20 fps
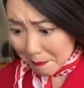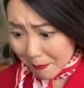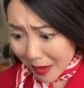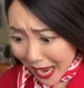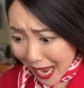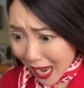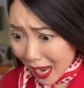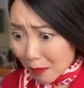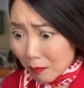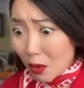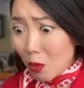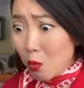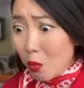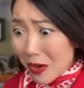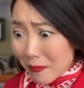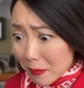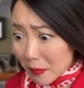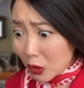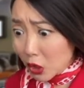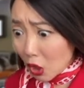Ma'am,
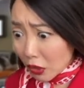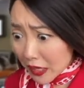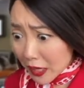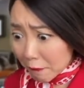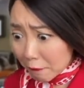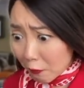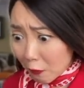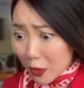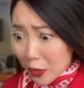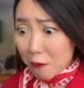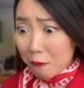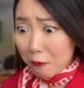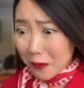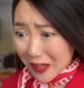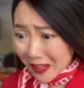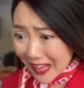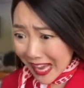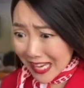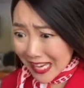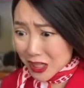we've been looking for you
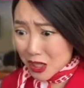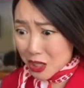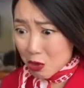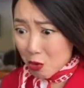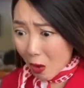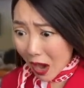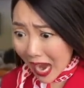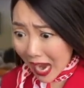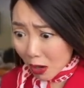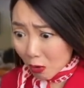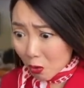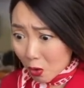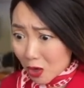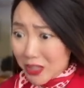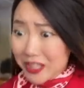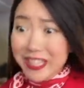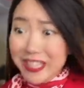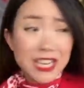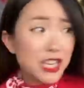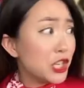for the last two
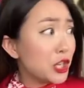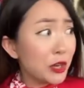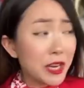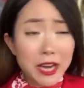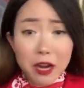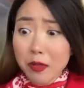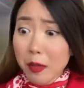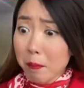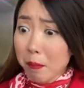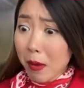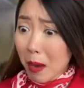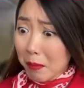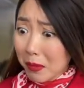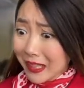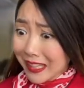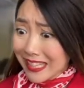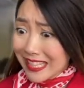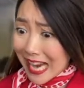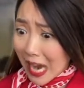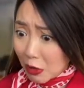hours. Didn't you hear the
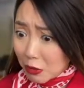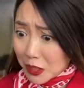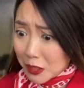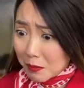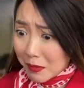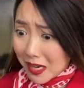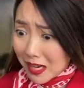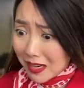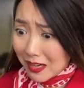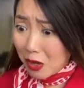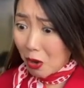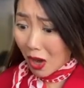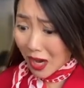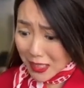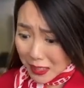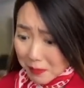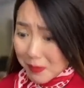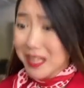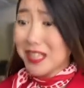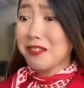public announcement? Your
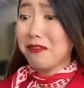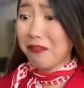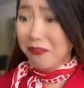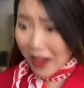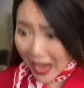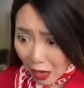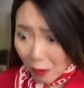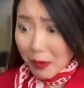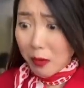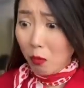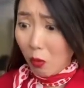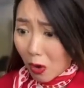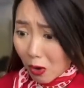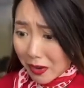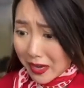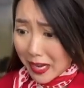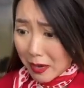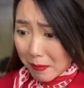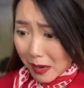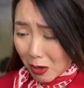husband is very
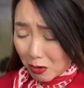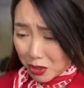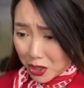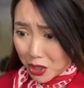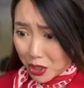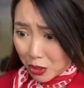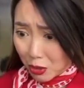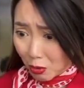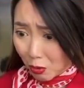worried about